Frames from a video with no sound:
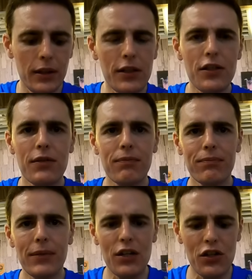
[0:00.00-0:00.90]
Let's
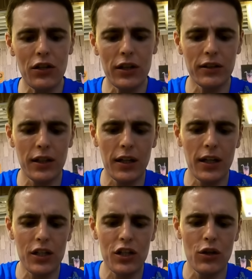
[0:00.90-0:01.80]
Get stuck into the
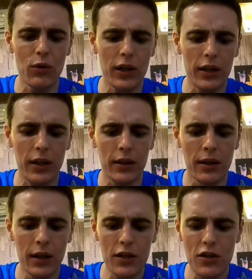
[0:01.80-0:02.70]
nasi goreng then
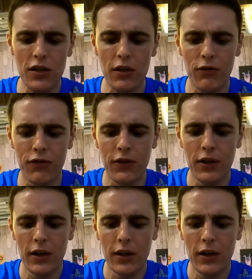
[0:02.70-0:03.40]
itself.